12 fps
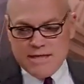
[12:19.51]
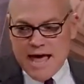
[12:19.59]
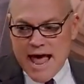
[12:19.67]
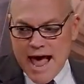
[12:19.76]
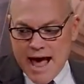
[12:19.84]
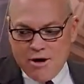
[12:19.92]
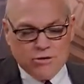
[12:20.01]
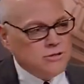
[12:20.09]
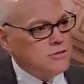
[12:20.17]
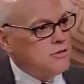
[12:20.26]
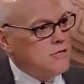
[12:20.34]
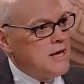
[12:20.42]
The
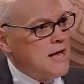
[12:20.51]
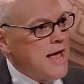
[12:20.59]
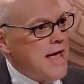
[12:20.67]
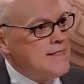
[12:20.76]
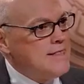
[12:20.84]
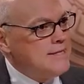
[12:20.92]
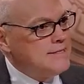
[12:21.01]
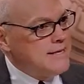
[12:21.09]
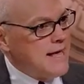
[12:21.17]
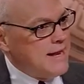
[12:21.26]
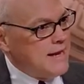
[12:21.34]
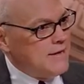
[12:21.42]
House and the Senate.